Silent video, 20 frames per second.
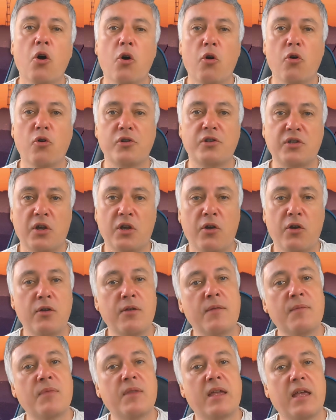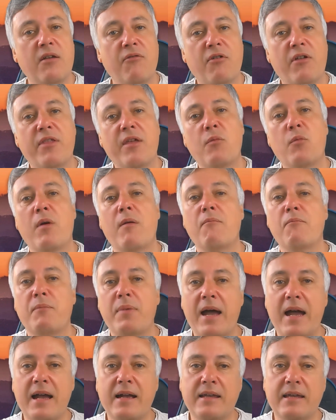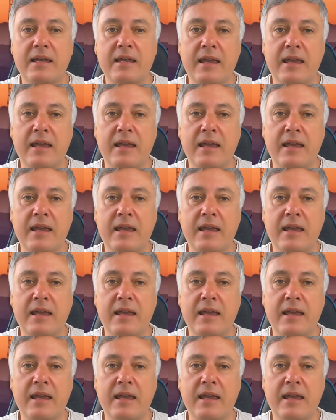Also, if I then went back,